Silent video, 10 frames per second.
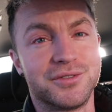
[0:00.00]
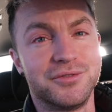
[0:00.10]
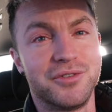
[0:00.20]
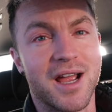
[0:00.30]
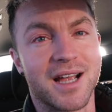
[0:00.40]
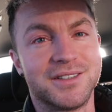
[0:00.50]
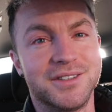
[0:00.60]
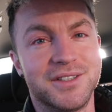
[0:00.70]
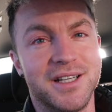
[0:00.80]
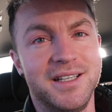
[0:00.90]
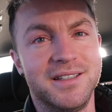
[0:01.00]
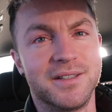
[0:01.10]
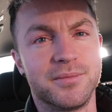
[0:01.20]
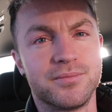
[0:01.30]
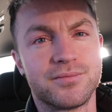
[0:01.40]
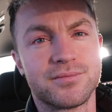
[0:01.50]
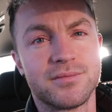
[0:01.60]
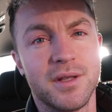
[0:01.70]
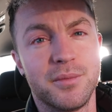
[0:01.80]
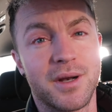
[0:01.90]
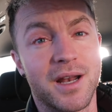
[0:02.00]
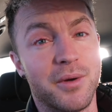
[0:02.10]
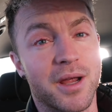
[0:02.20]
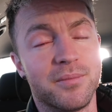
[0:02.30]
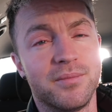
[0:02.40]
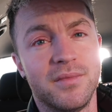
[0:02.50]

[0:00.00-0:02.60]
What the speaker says: reaction to eating them. But anyway,